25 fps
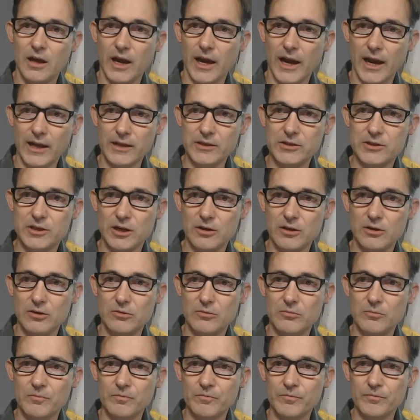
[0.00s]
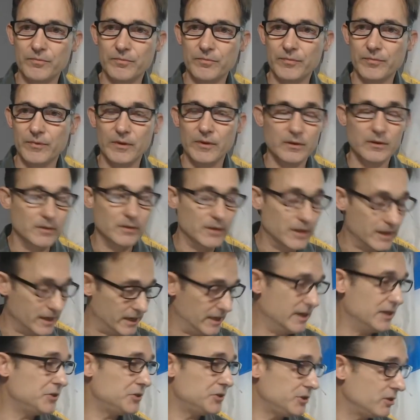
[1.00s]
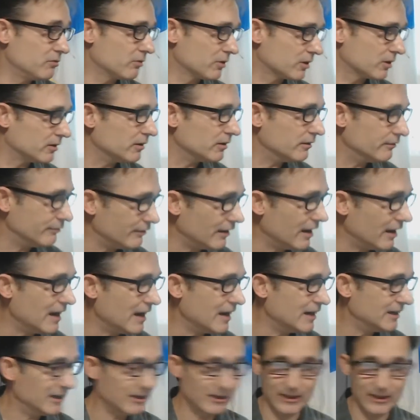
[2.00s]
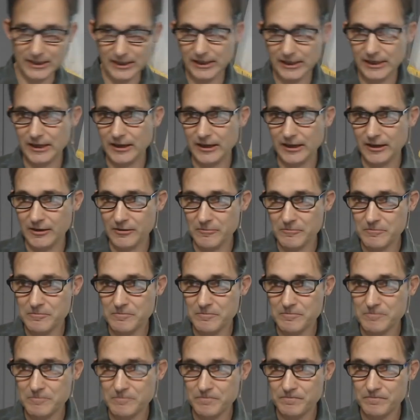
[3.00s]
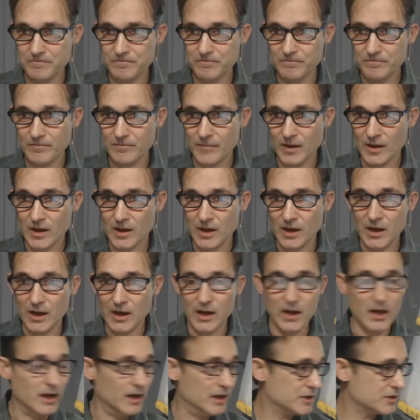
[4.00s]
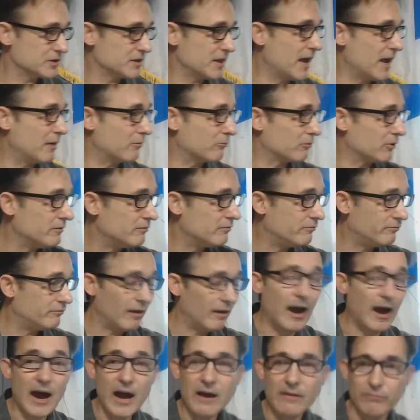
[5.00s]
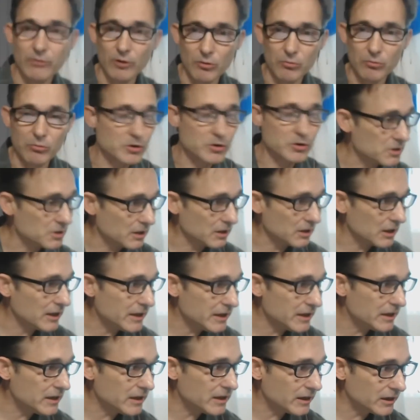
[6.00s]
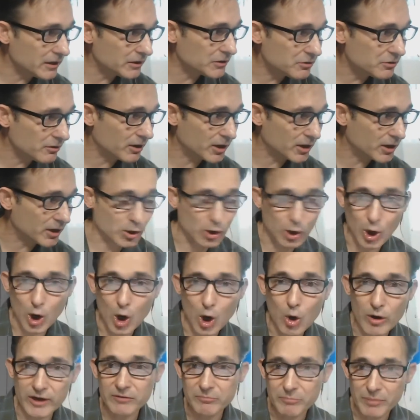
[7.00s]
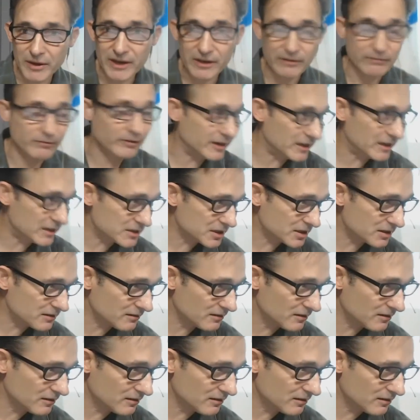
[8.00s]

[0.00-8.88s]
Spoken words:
And so the issue we're going to find in the end is that revival was leading to a growing pivot